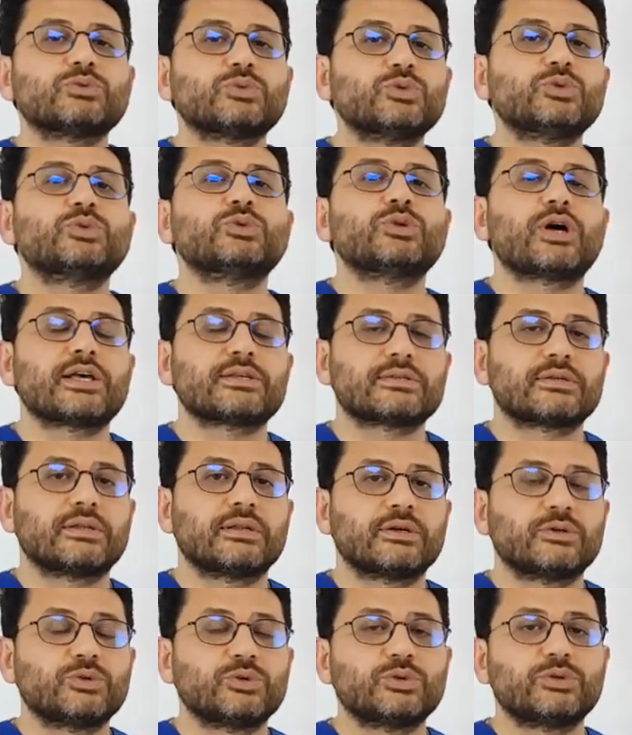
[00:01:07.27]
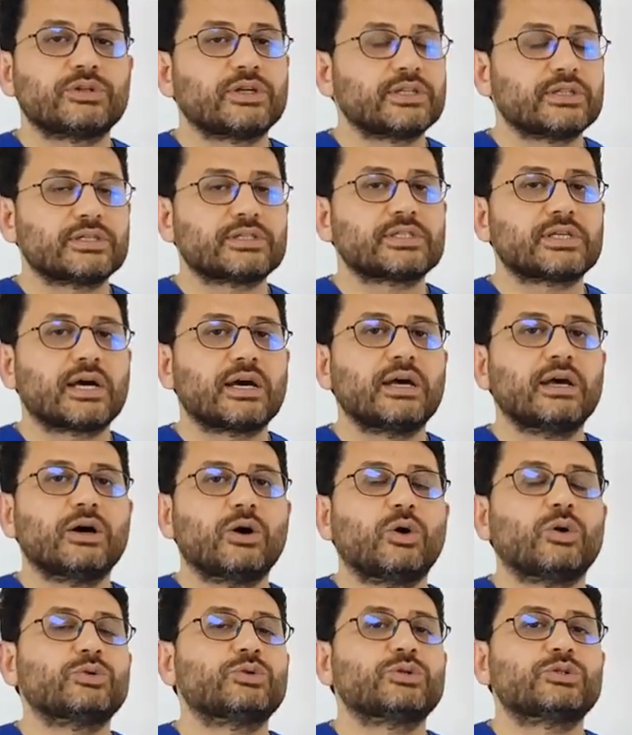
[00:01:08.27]
it is applied to really suitable
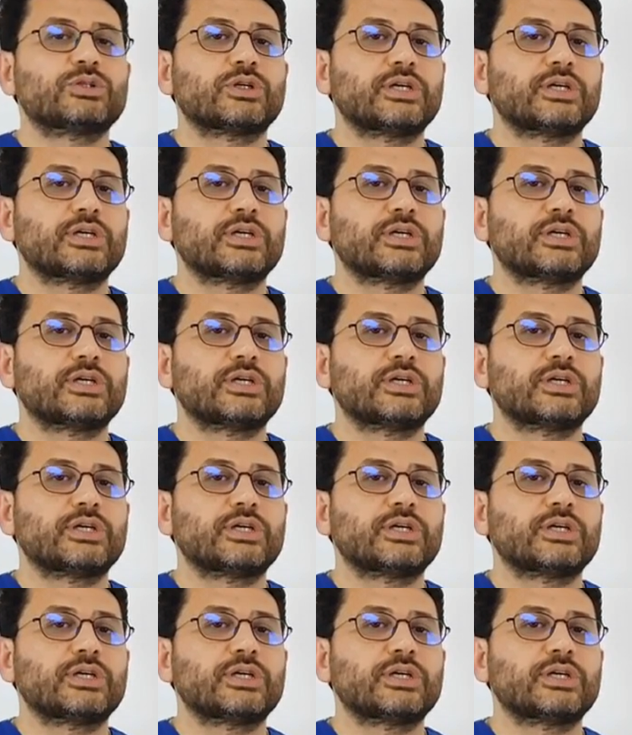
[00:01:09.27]
patients,